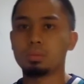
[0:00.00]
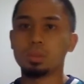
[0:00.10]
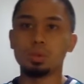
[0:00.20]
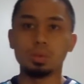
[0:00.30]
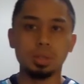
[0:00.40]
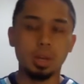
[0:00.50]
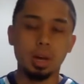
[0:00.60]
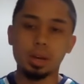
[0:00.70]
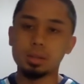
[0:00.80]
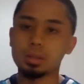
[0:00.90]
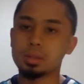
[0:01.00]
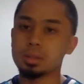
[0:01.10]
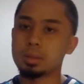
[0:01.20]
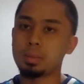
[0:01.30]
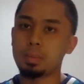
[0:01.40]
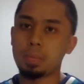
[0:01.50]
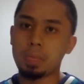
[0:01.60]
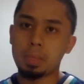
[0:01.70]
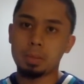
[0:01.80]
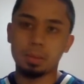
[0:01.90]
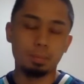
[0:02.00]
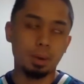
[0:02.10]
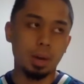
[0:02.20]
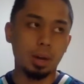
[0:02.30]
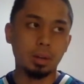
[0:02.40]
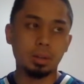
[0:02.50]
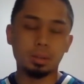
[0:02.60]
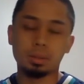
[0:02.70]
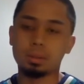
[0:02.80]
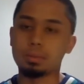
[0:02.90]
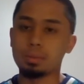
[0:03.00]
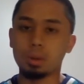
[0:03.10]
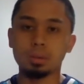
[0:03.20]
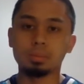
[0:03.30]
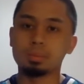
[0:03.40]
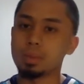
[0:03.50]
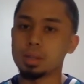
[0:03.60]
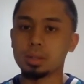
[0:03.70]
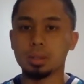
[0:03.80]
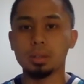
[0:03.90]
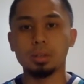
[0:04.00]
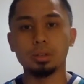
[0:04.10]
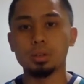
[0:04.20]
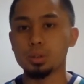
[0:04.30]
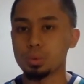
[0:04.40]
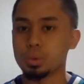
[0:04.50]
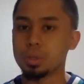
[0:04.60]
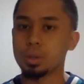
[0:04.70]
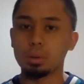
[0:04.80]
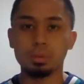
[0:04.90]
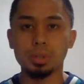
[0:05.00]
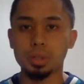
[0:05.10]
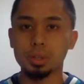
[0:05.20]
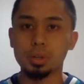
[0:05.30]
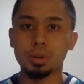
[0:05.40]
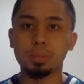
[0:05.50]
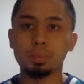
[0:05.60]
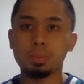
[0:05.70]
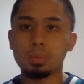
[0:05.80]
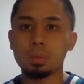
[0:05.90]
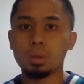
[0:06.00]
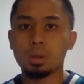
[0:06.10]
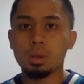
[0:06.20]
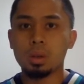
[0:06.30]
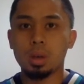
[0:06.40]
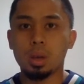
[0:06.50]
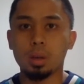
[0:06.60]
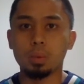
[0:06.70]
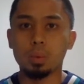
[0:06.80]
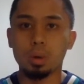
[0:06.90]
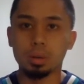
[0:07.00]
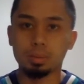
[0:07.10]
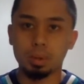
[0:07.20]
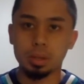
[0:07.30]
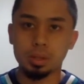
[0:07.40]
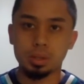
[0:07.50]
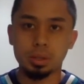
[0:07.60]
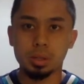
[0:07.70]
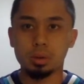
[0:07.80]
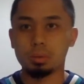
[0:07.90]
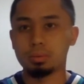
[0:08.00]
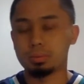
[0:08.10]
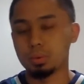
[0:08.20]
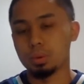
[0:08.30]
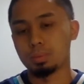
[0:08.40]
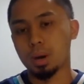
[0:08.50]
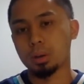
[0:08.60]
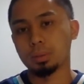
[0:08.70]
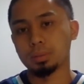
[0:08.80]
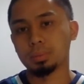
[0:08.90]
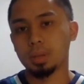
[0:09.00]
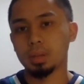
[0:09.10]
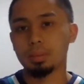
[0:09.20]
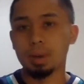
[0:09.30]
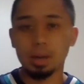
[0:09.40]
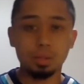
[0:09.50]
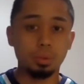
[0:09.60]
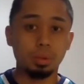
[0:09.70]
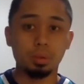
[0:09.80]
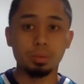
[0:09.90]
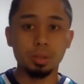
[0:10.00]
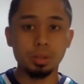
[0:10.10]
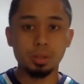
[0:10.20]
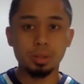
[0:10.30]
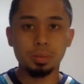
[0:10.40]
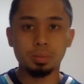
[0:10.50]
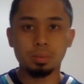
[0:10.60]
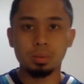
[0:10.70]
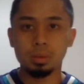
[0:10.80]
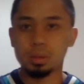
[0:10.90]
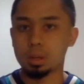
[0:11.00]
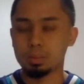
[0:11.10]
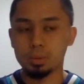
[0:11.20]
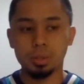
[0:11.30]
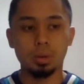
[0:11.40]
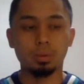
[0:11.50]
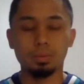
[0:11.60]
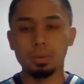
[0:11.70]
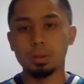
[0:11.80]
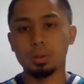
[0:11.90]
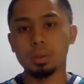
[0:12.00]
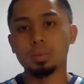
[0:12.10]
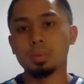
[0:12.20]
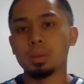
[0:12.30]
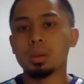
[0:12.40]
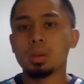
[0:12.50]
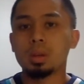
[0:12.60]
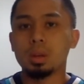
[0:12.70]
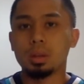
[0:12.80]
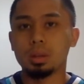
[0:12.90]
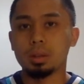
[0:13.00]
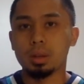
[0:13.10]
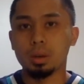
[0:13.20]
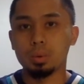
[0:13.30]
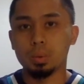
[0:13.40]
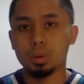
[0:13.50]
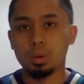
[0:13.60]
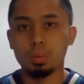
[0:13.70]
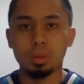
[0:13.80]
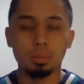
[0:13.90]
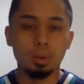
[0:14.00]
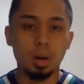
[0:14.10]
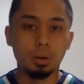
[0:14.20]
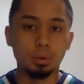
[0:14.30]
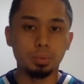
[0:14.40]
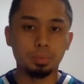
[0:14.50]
two sides, then back, then front, basically your usual sterile procedure. And we want to place the sterile fluid bottle and the mask within reach, set up your sterile field. And then now we want to open the bottle.